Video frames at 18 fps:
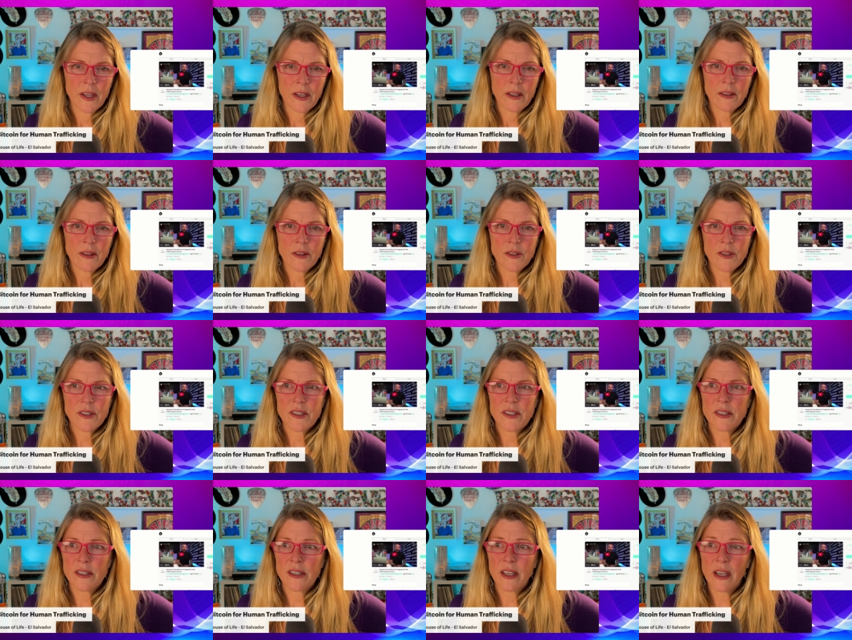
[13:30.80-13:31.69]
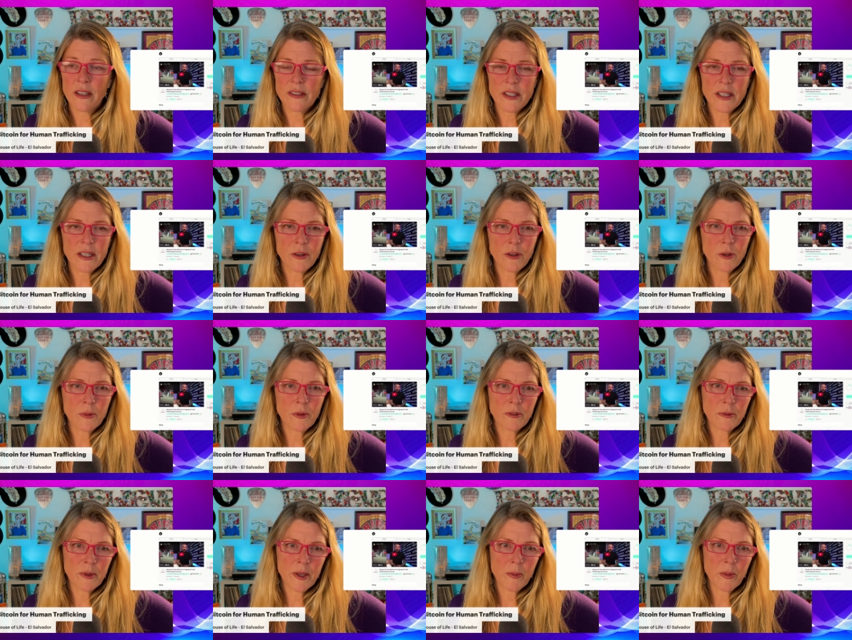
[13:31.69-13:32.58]
There's a disgusting group
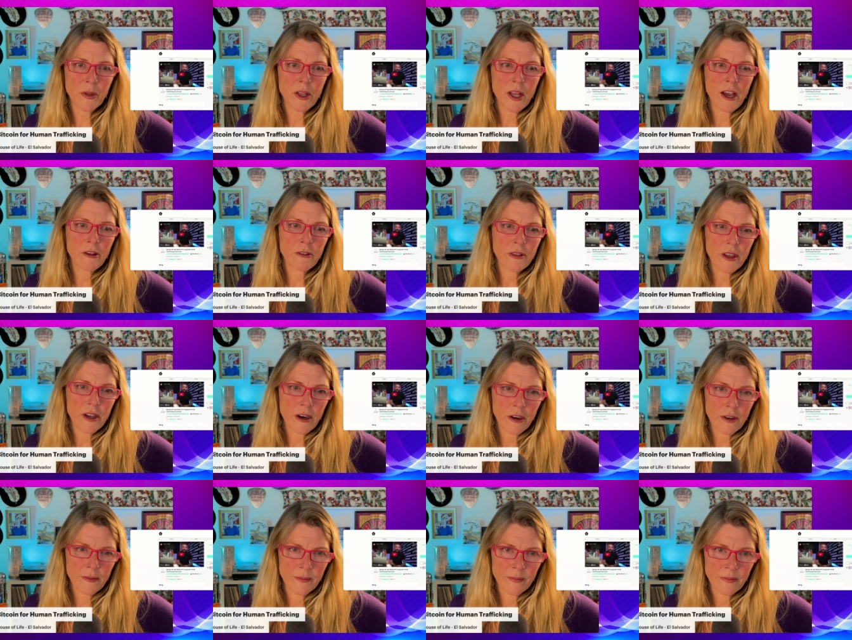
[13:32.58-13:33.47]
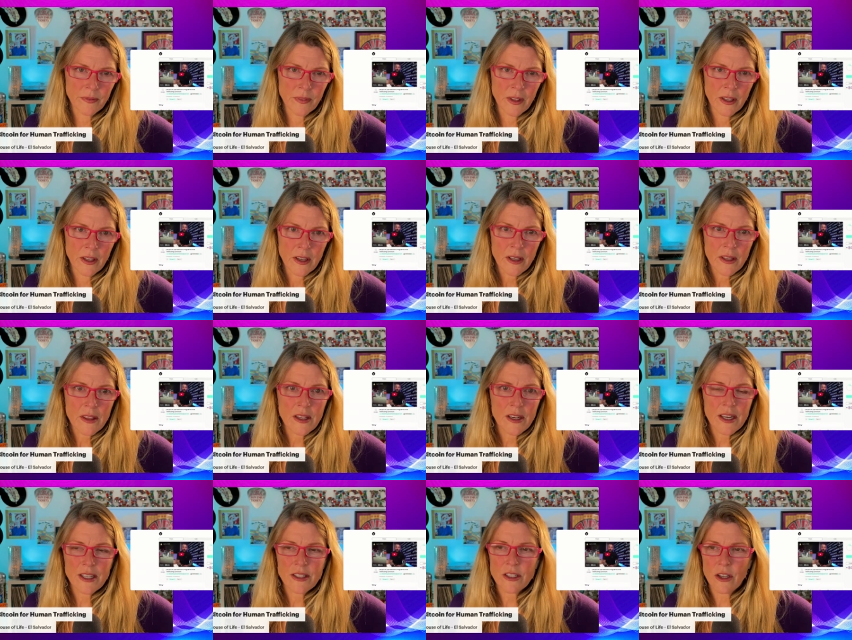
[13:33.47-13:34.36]
of people out there that
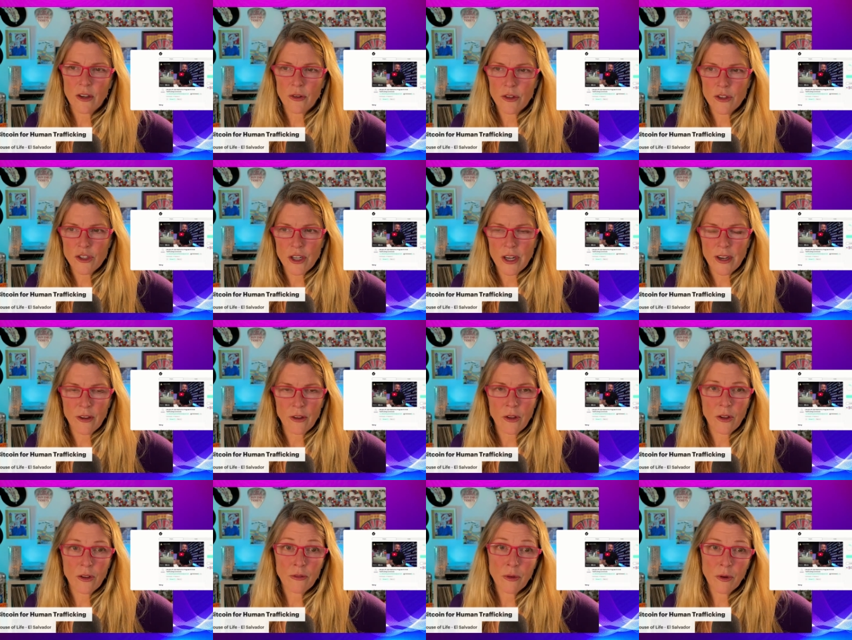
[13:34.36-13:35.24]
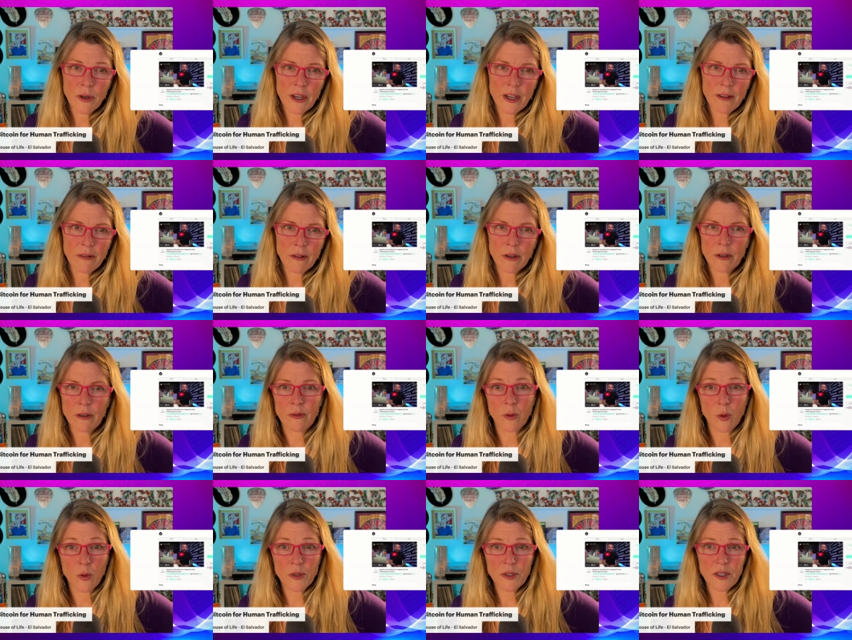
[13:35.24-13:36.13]
need to go to jail forever
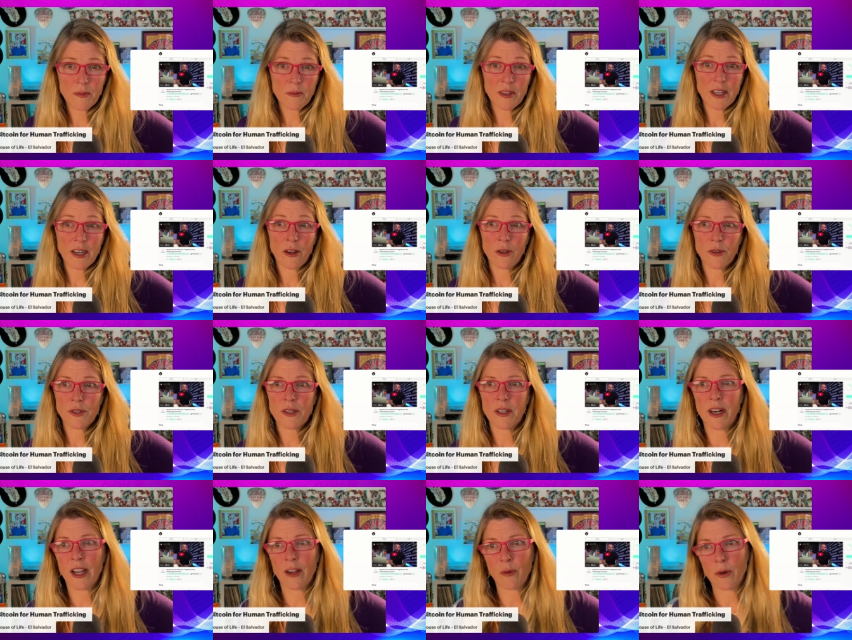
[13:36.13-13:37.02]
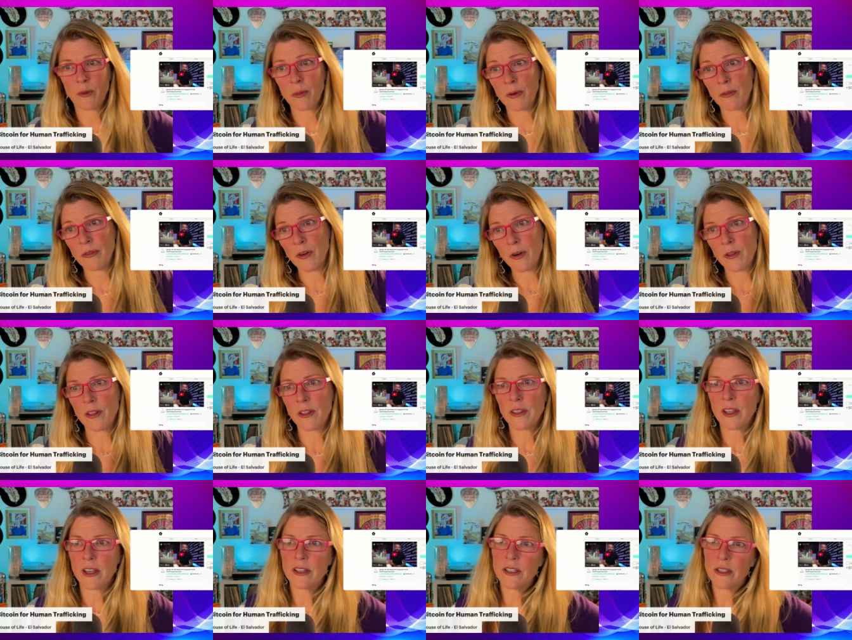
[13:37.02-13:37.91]
or something else that I would prefer that
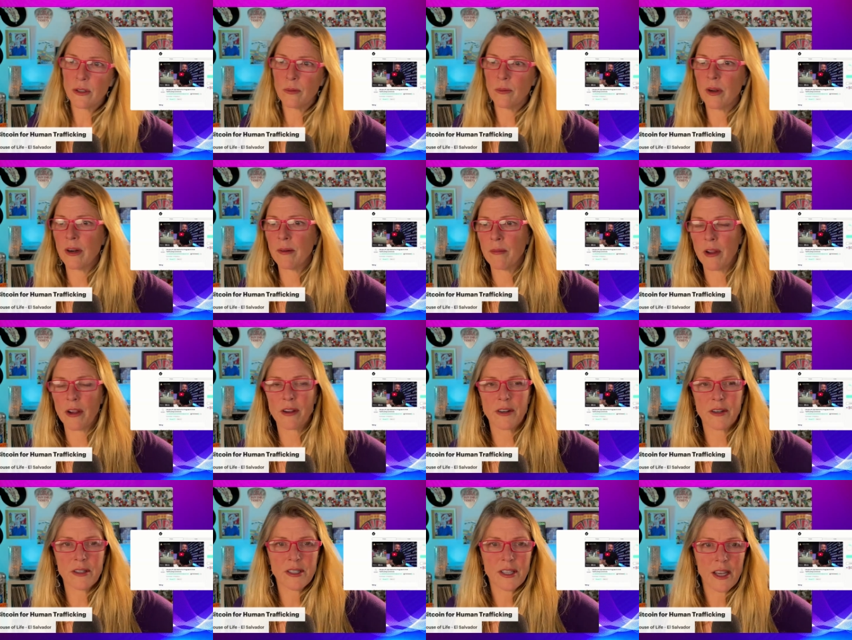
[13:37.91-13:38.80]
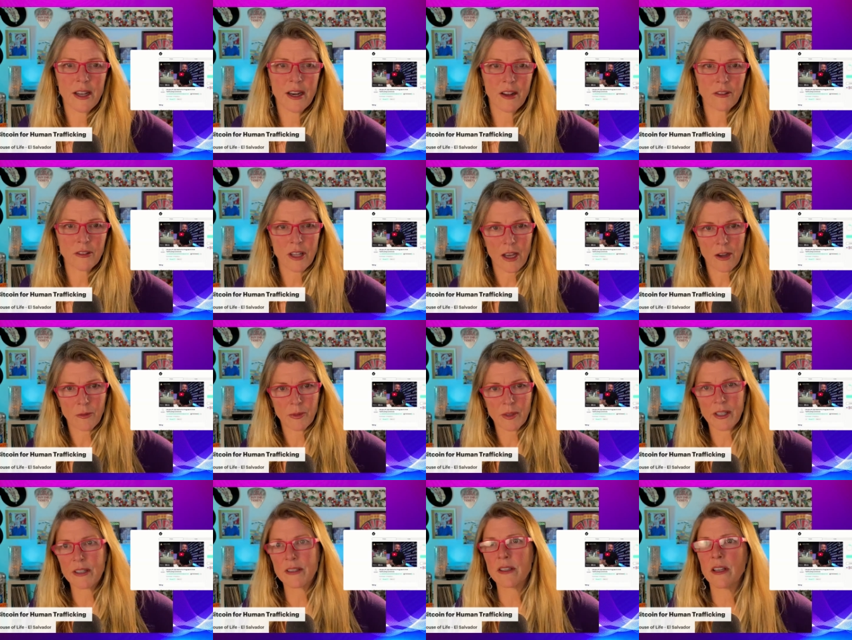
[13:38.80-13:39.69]
they do, but I'm not going to say it out loud
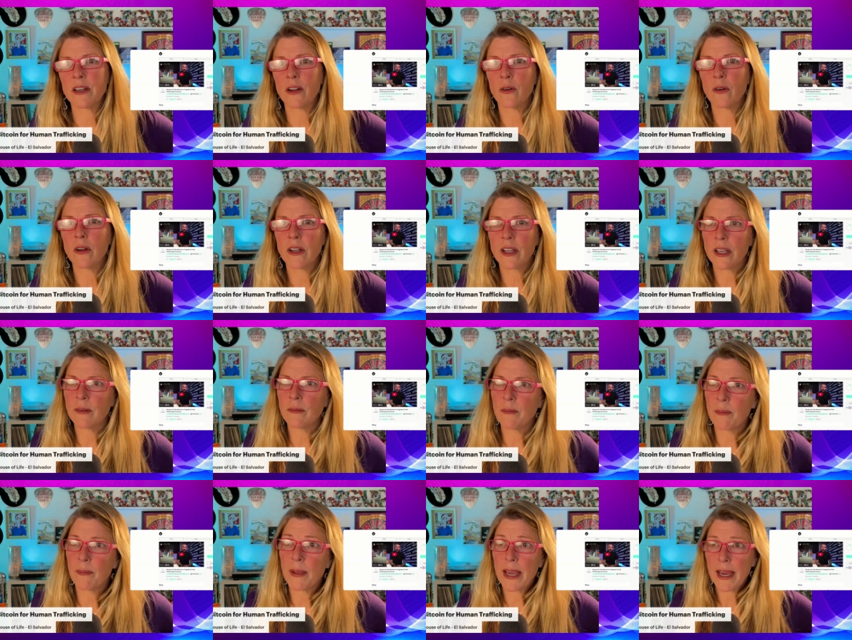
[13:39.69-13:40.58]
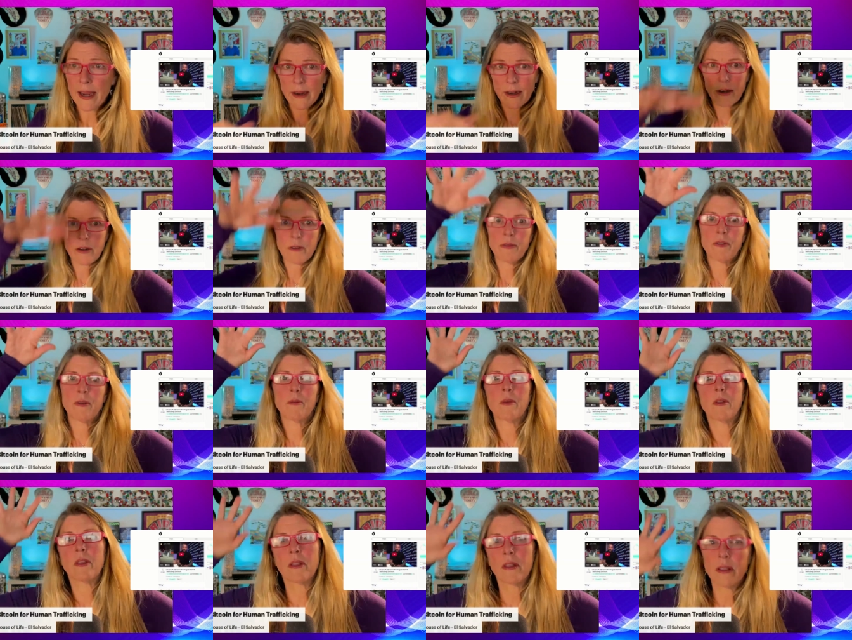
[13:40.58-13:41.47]
because I know I'll get banned from
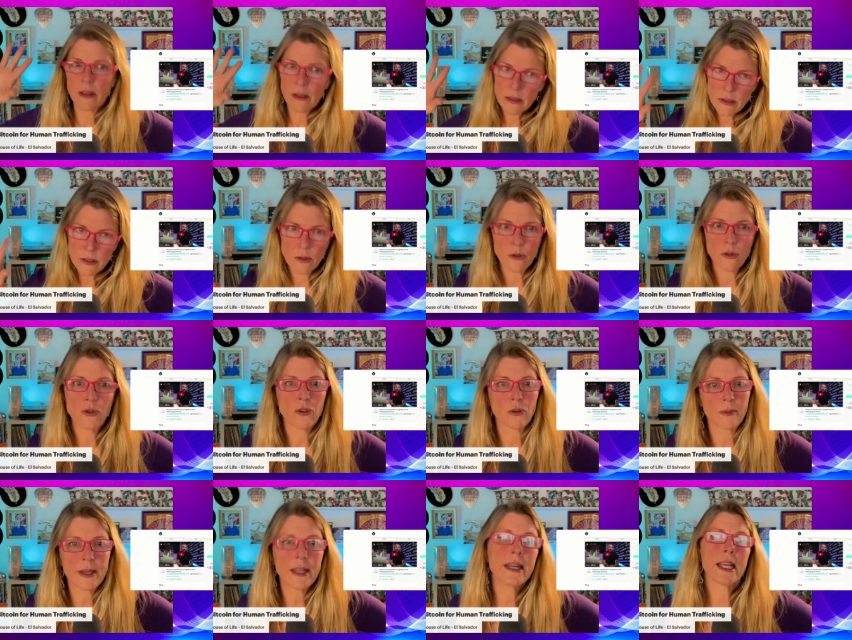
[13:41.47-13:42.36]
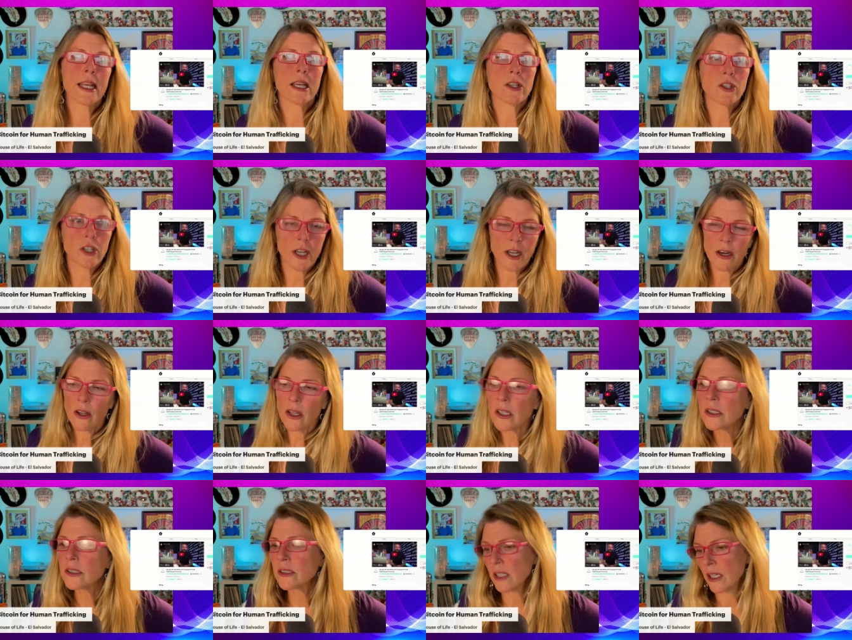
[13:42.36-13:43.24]
the social media
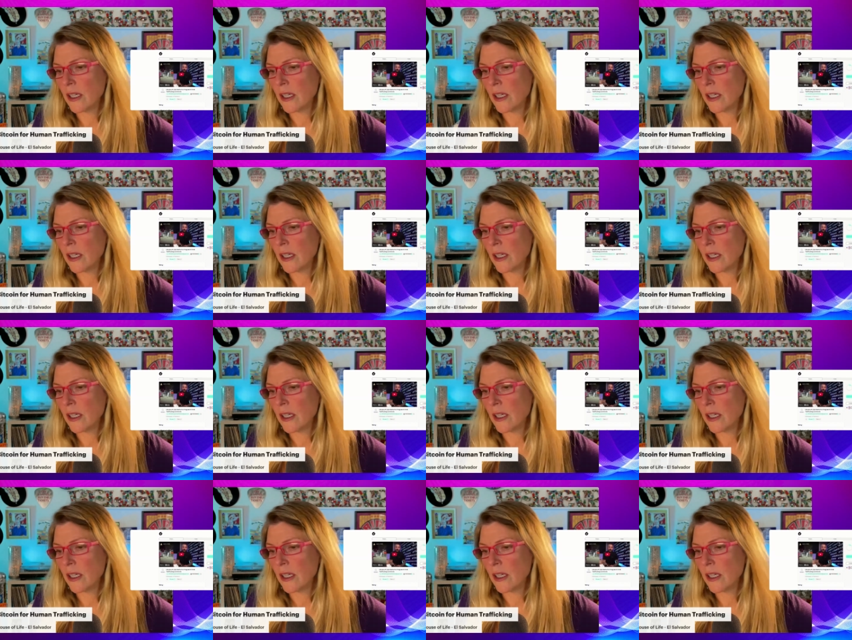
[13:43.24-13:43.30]
channels.